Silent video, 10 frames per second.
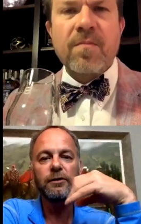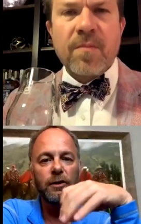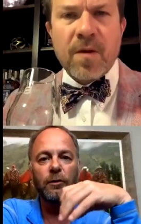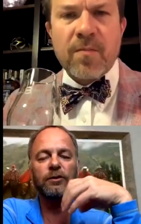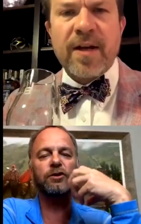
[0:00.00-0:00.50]

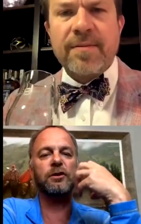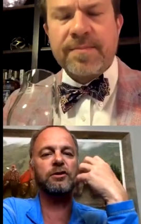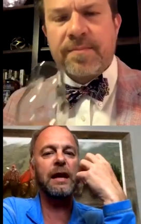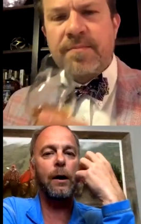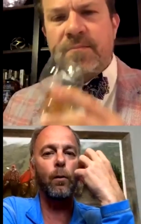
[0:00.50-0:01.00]
Speaker 1: So it's
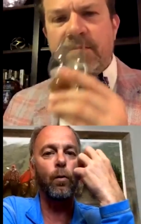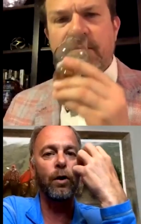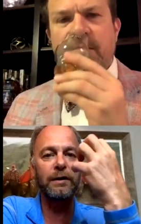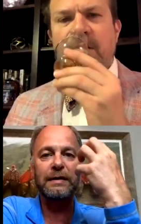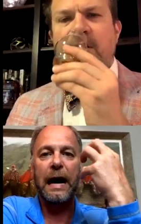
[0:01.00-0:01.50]
just not
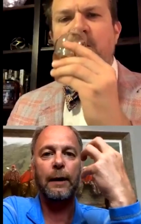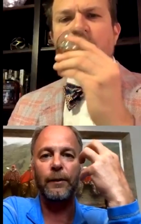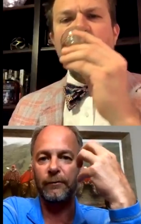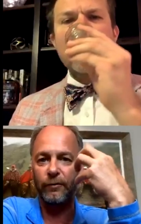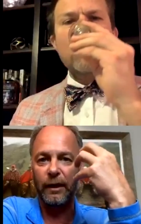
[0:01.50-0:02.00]
one
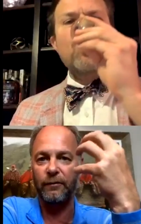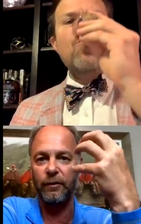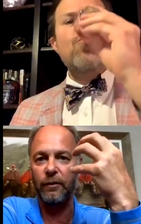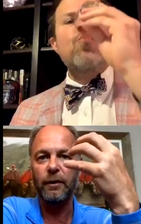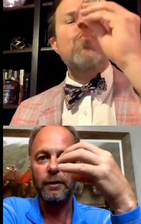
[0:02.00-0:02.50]
dominant
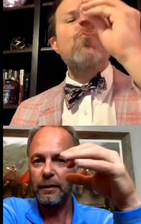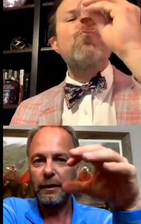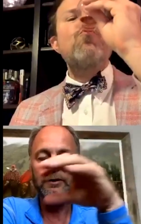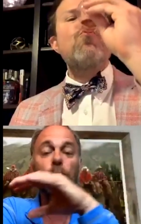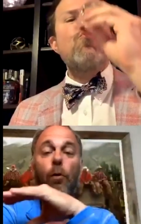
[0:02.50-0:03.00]
flavor.
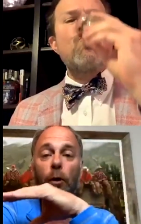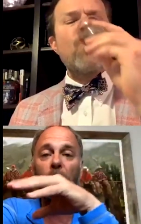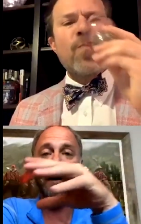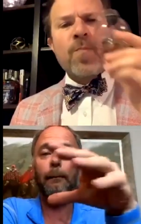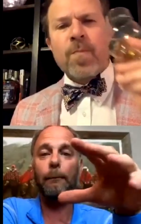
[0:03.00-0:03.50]
It's more
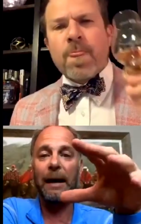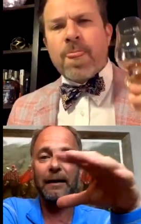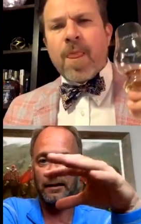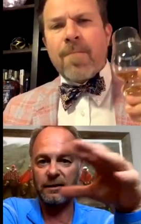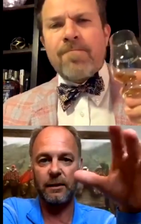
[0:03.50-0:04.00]
about
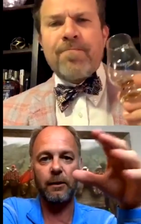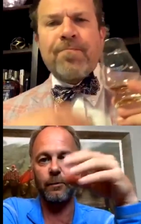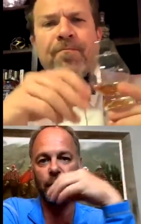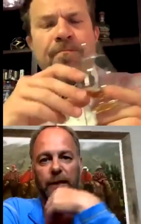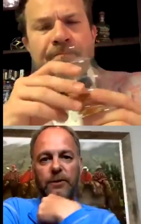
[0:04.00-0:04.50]
balance and
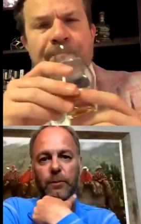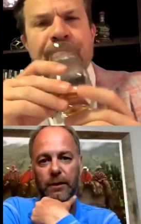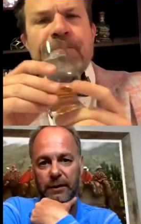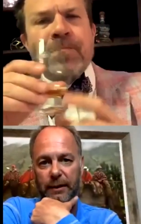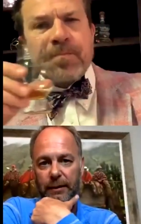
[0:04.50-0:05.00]
complexity.
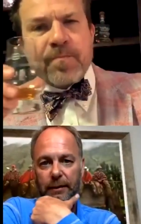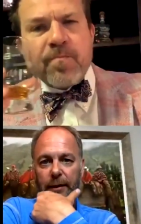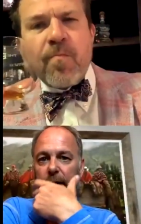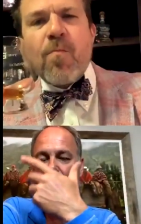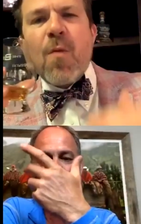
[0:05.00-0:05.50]

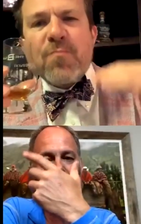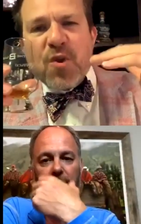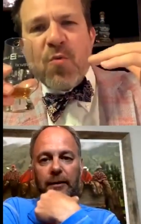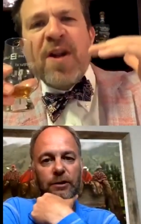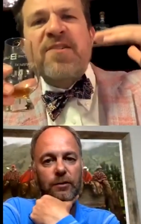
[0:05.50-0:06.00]
And I
Speaker 2: think
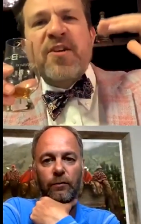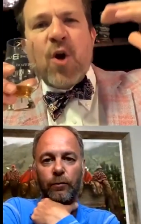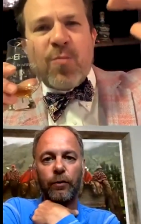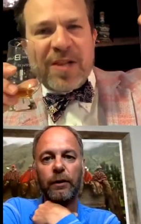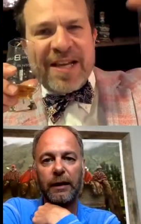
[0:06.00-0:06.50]
this
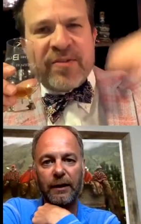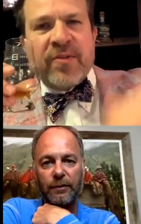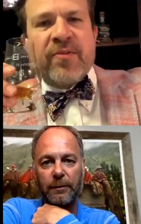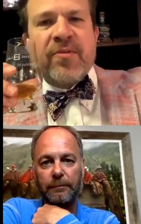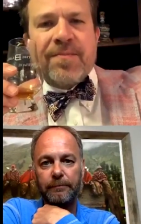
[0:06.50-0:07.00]
really gets
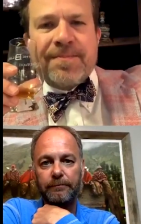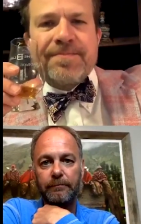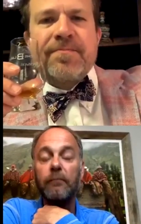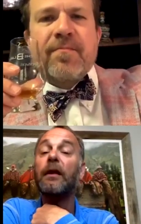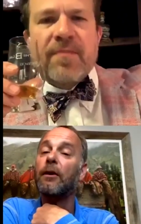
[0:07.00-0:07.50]
it.
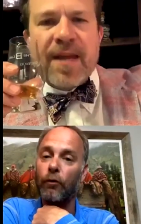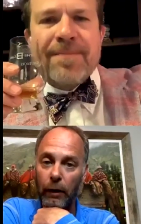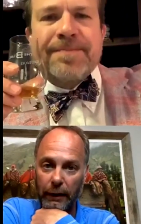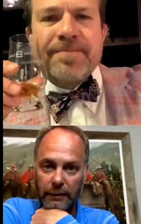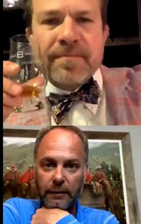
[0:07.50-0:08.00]

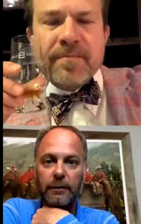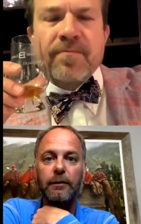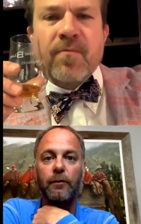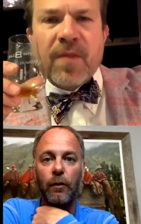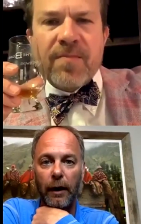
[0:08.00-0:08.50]
Speaker 1: Correct.
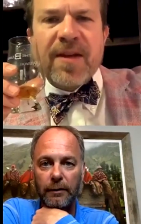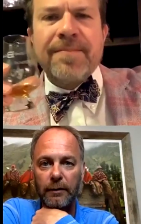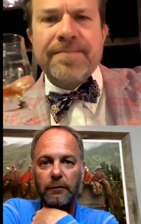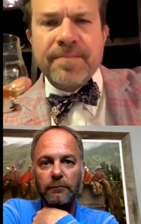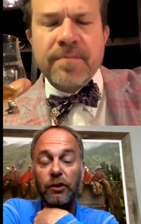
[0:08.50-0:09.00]
To
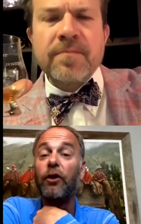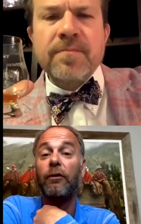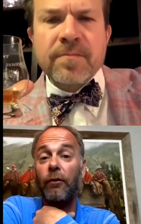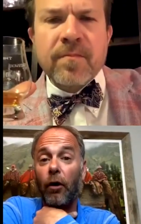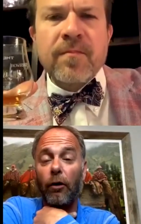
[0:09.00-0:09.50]

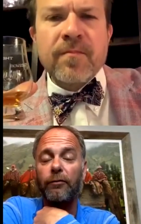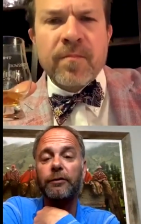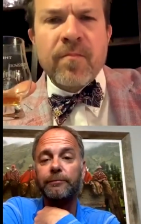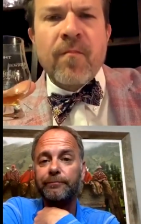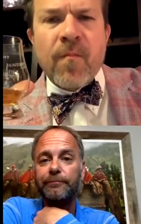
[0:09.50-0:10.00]
evolve.
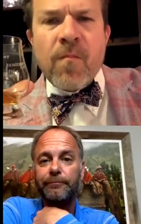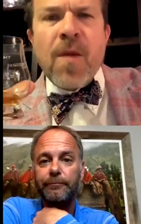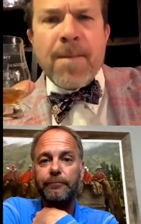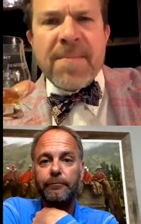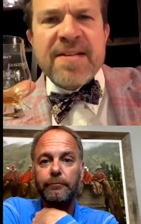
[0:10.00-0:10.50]

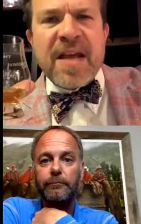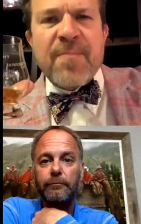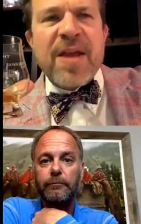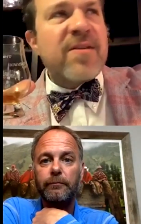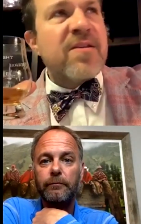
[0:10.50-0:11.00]
Speaker 2: Is that
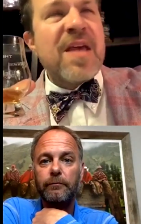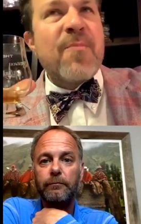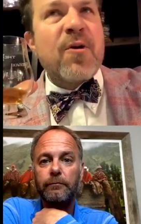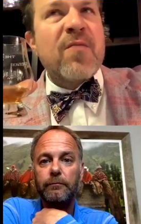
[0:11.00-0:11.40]
part